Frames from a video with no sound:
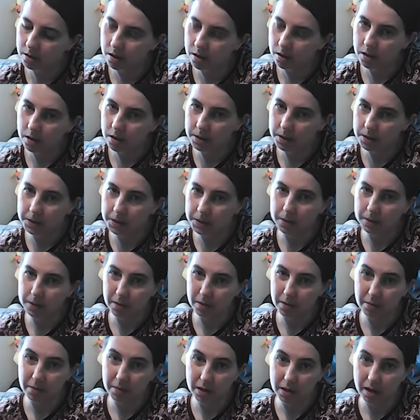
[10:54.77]
This is something
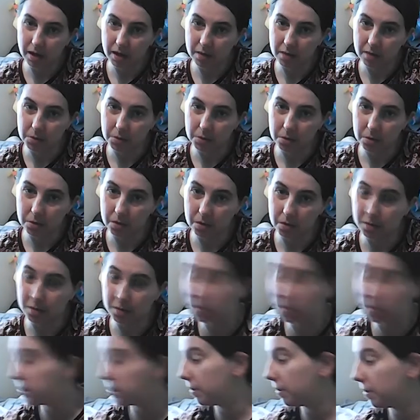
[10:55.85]
I'm going to have to look up. So
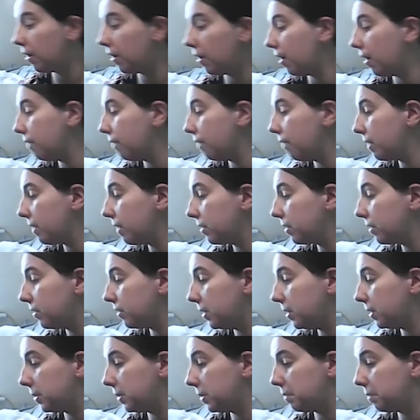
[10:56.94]
I
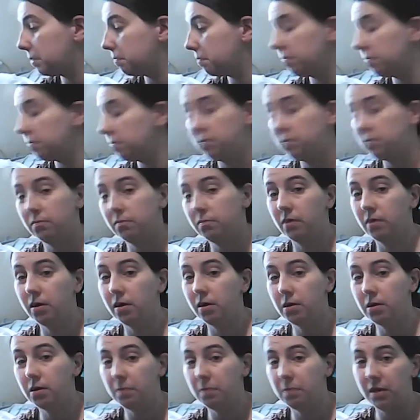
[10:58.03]
recognise
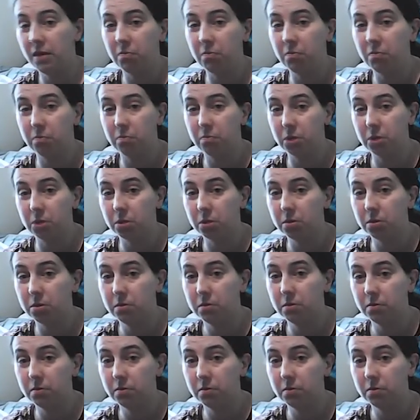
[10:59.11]
arguably two.